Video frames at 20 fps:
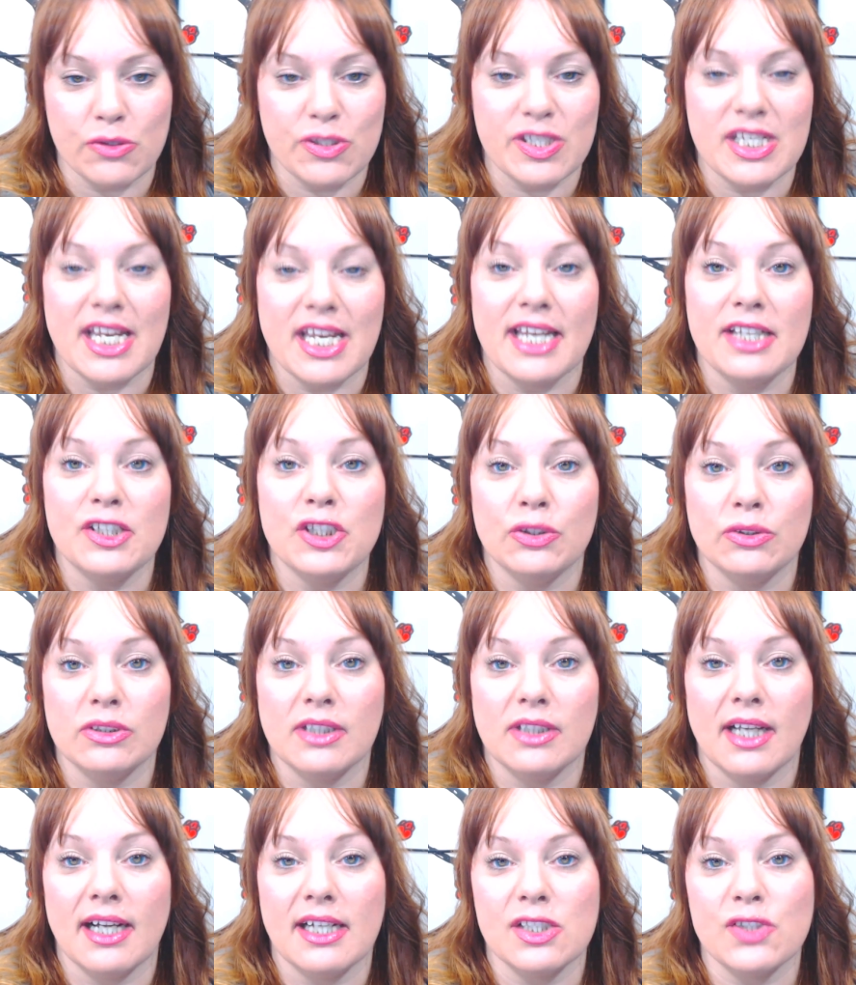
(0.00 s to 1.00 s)
So stay
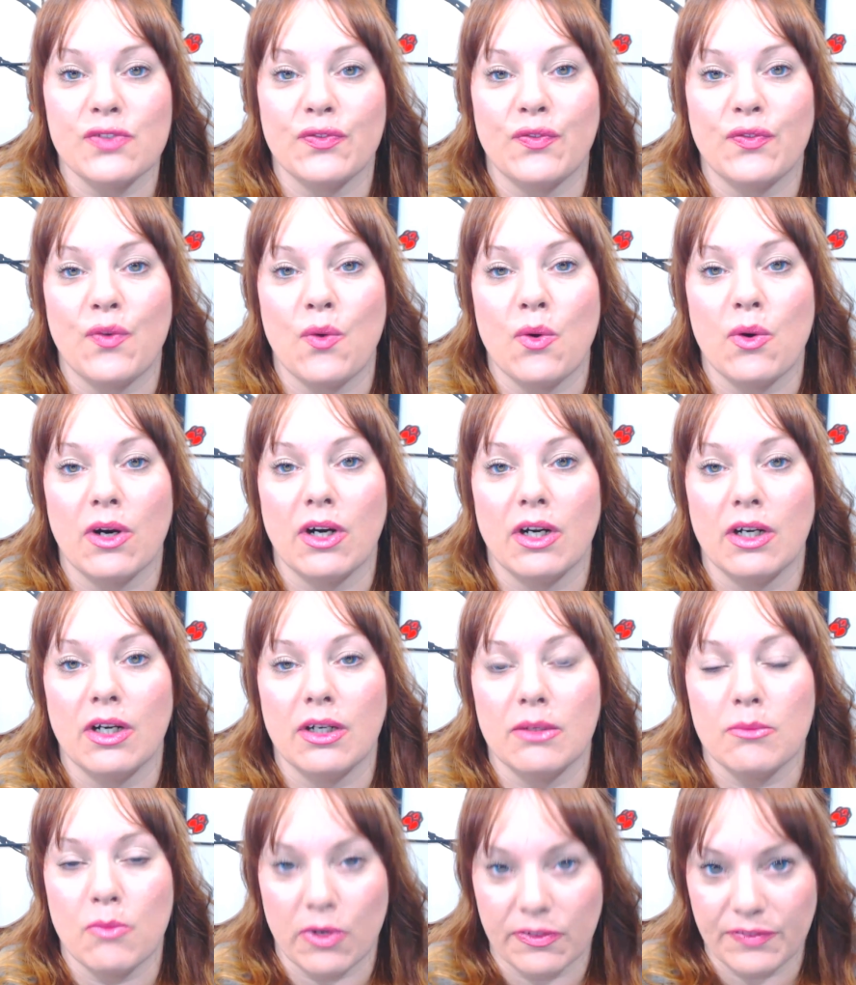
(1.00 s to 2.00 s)
tuned, guys,
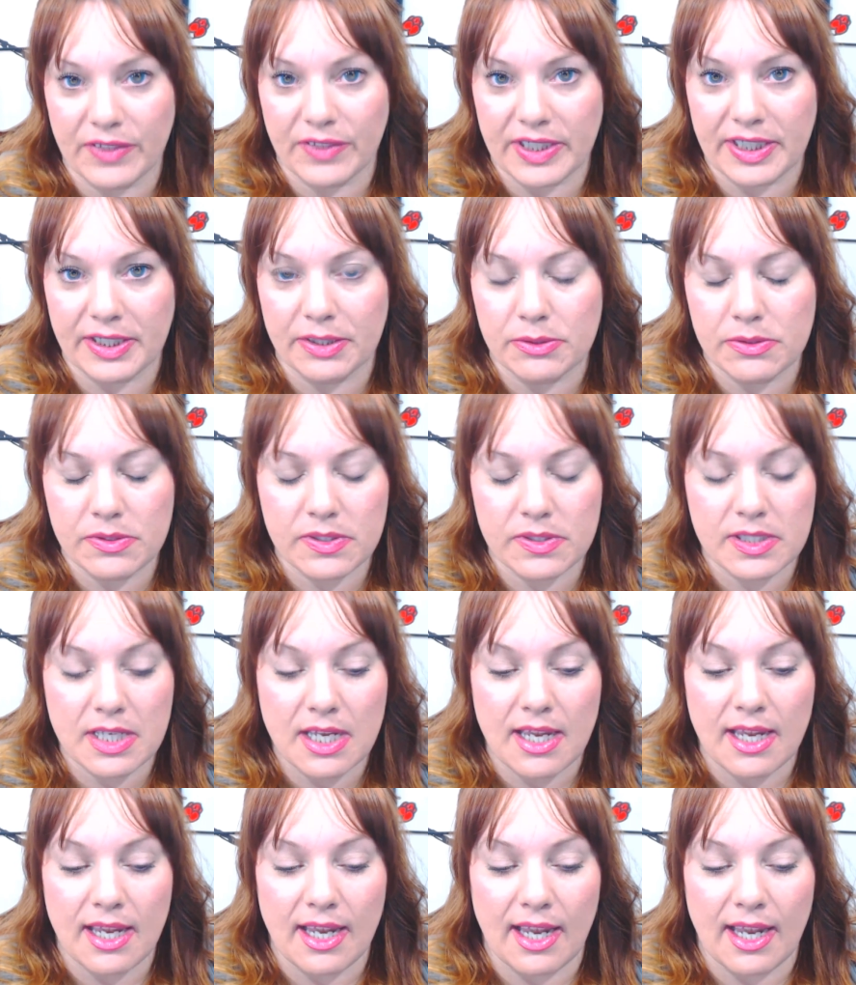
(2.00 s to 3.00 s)
for more
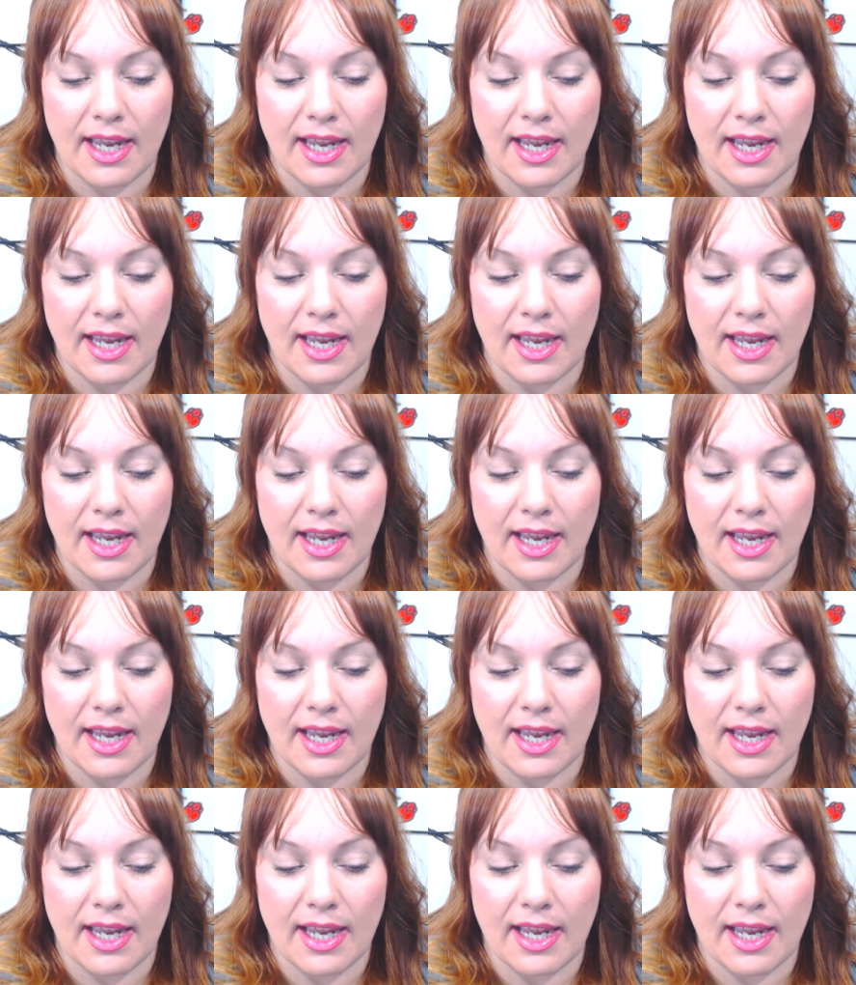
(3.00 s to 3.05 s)
videos.